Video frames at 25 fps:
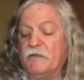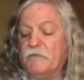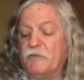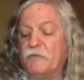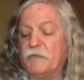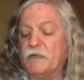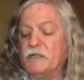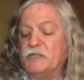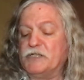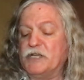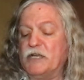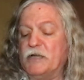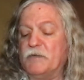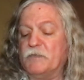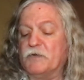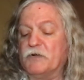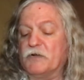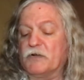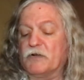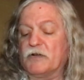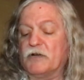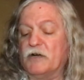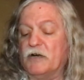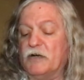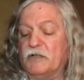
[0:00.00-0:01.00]
from a
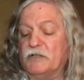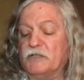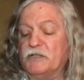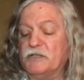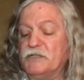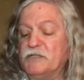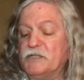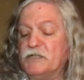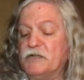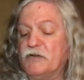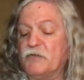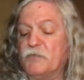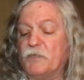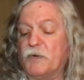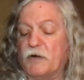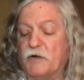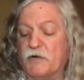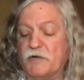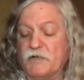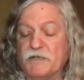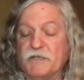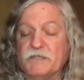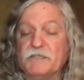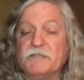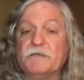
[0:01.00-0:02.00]
chapter called Dinner
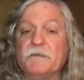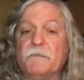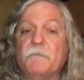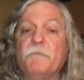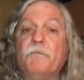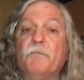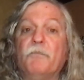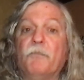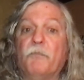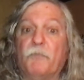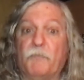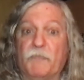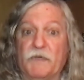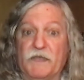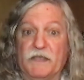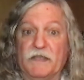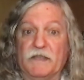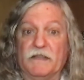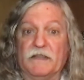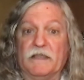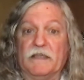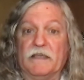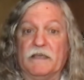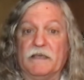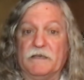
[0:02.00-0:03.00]
Parties, Being
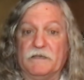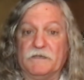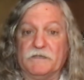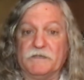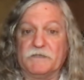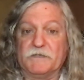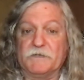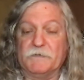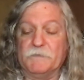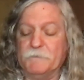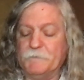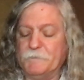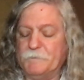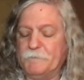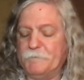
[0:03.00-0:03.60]
the Guest.